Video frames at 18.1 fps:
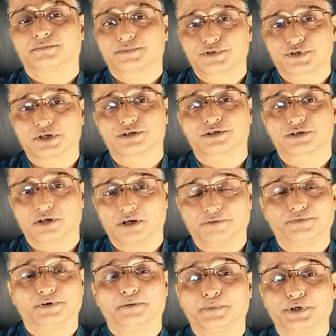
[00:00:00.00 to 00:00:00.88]
such
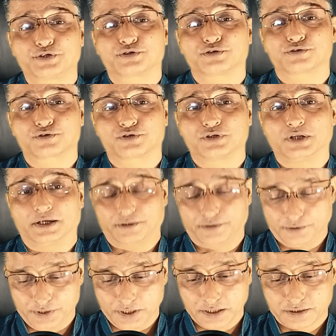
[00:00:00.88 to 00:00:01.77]
affirmations
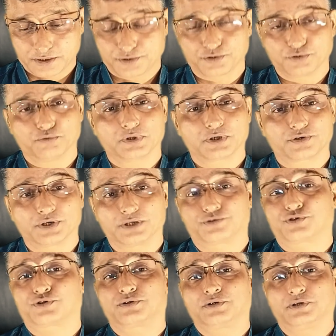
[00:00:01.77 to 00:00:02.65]
that yes, you are
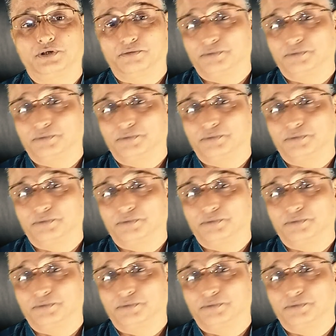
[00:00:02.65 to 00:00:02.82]
rich,